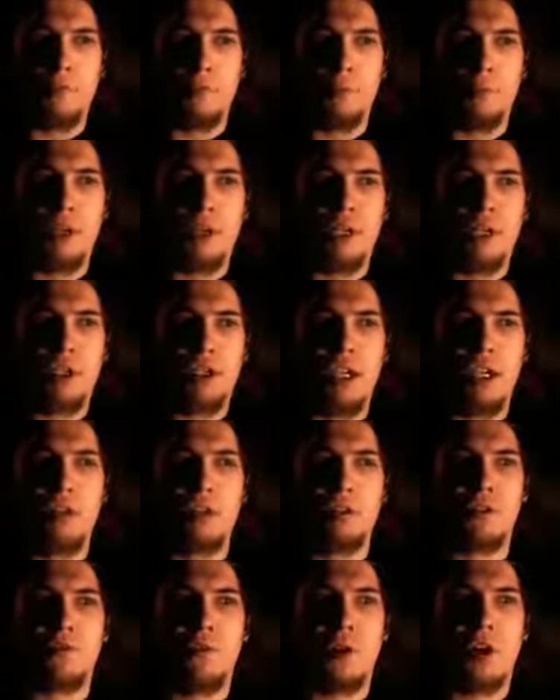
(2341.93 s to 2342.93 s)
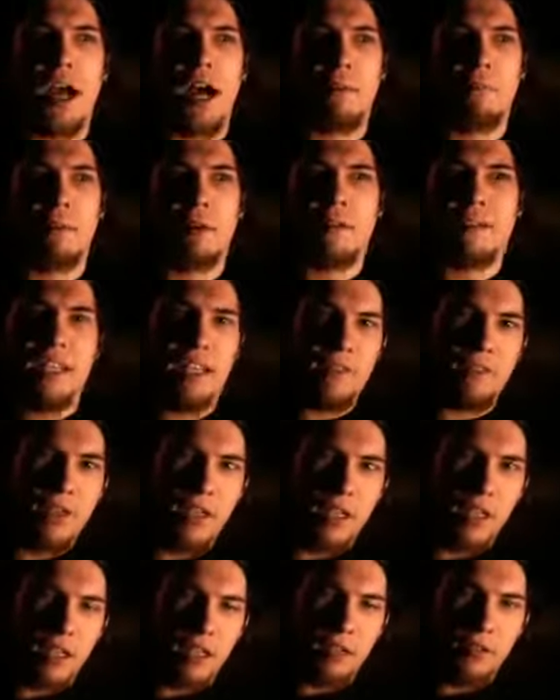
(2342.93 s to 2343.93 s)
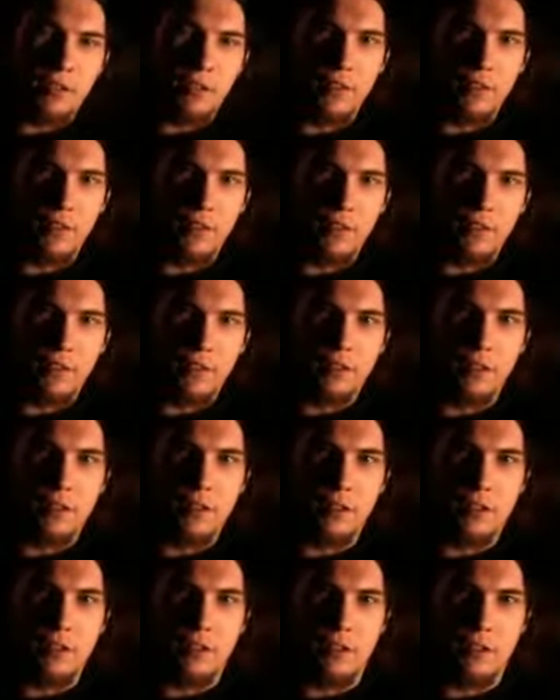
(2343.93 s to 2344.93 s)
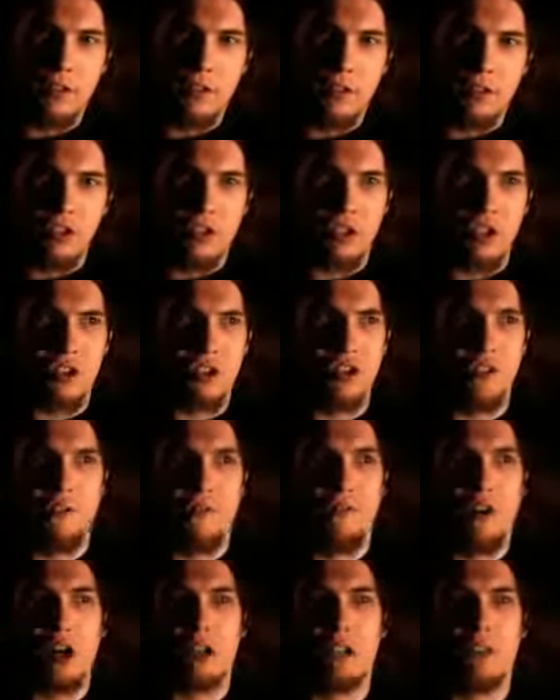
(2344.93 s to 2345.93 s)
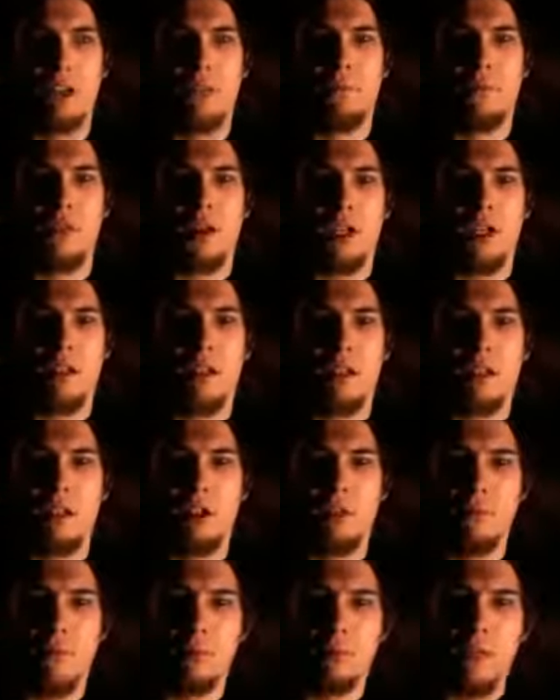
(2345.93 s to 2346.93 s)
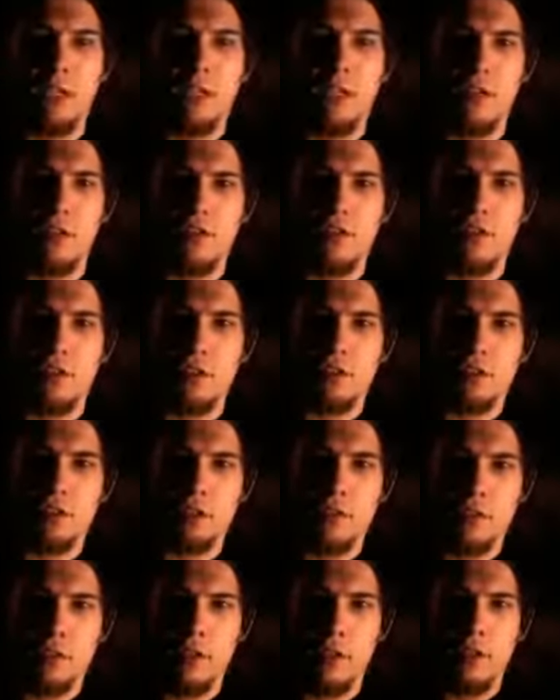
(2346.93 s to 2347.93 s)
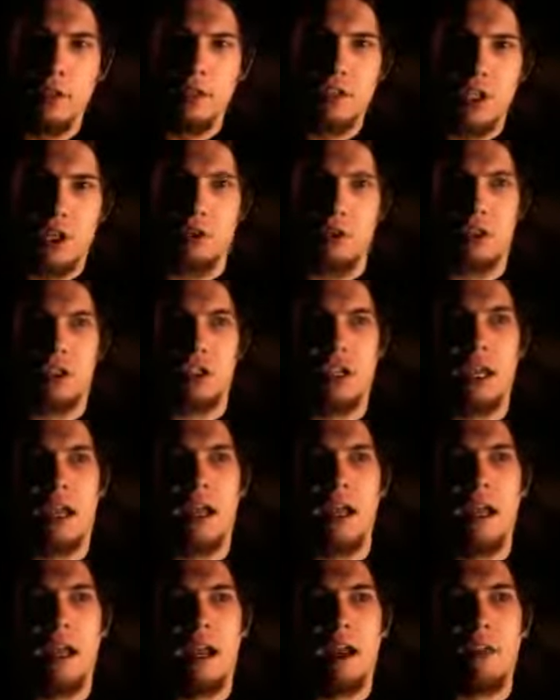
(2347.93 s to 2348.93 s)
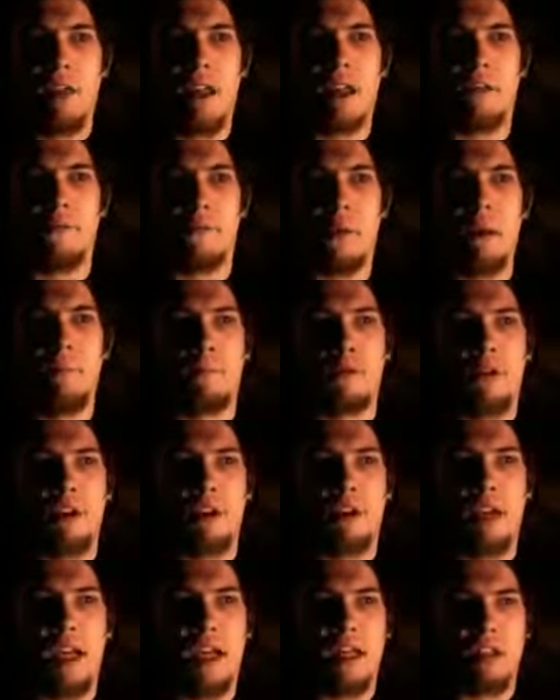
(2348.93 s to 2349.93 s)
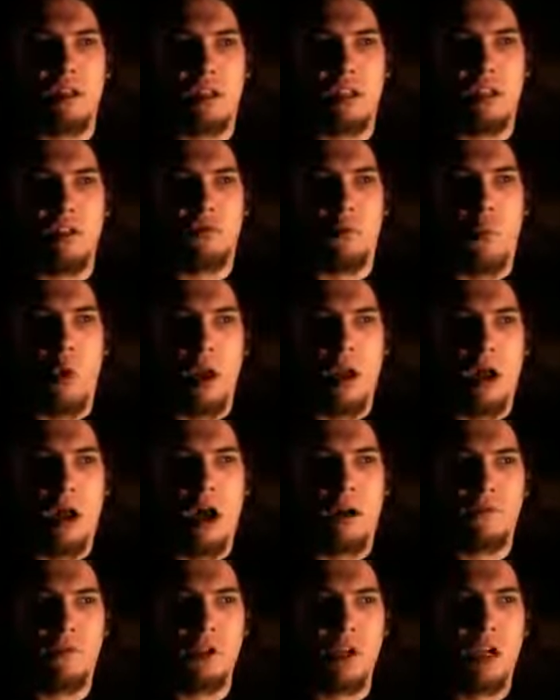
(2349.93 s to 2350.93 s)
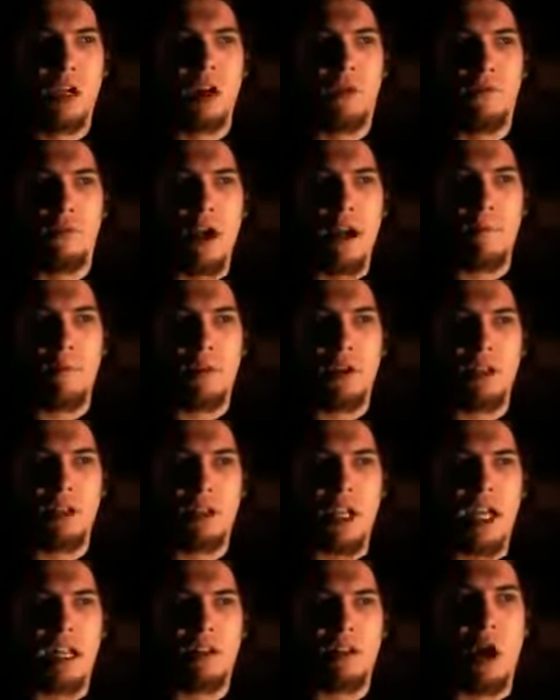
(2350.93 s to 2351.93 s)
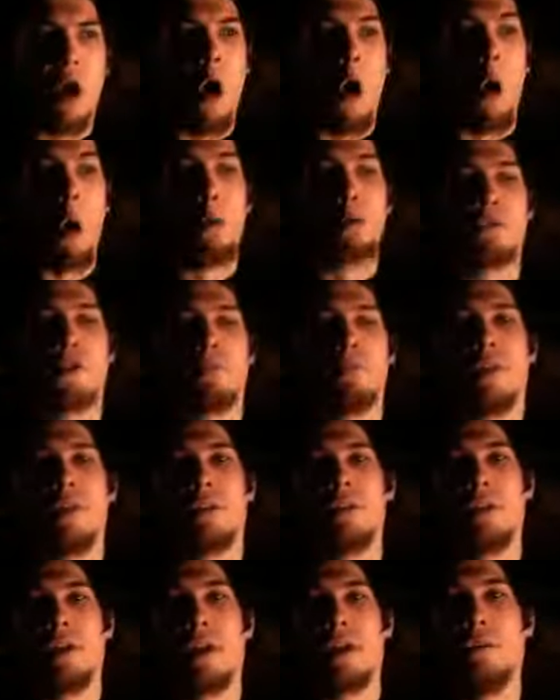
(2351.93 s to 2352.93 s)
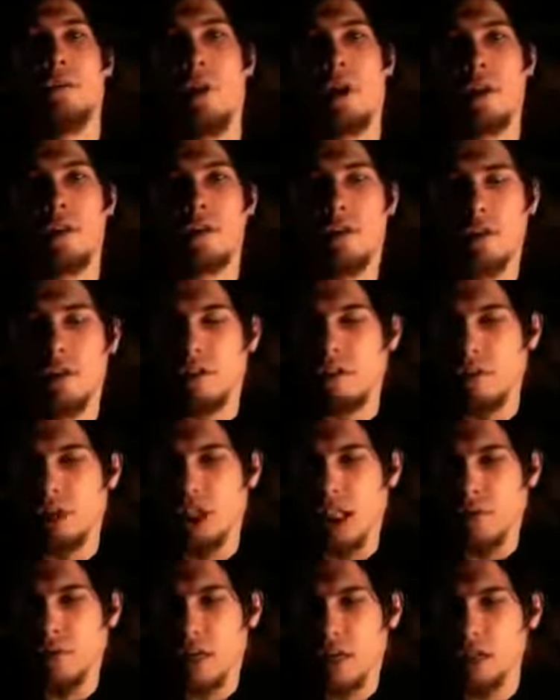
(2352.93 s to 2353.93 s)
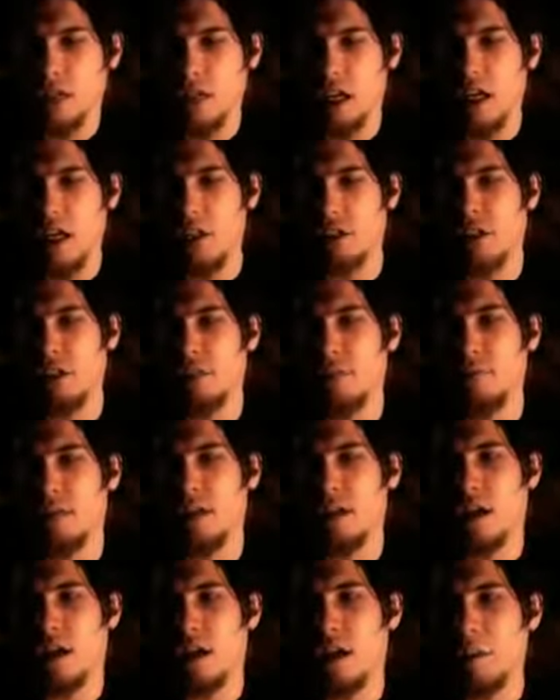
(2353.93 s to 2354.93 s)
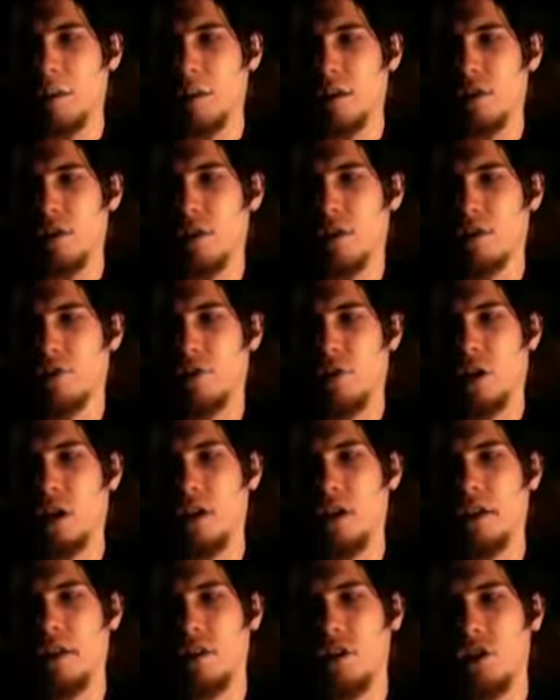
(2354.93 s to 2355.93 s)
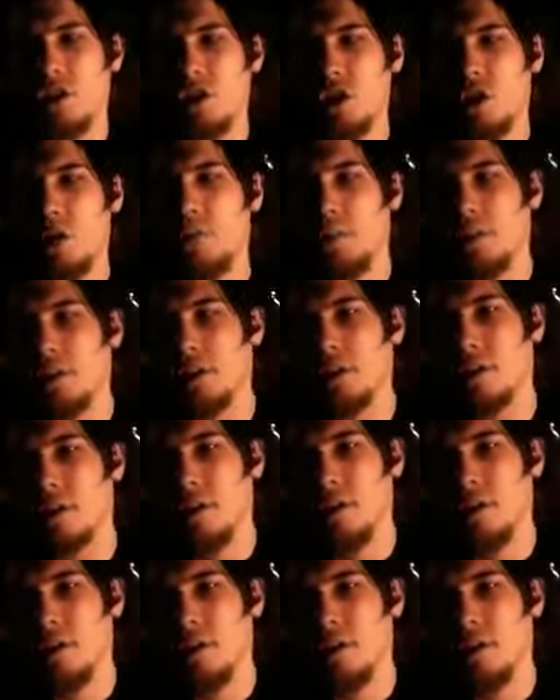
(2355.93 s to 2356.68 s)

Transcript: for being sinners for not believing it. This is just a fucked up thing that human beings do. So to say that it represents, these one-offs represent ultimately what civilization has become is fucking stupid.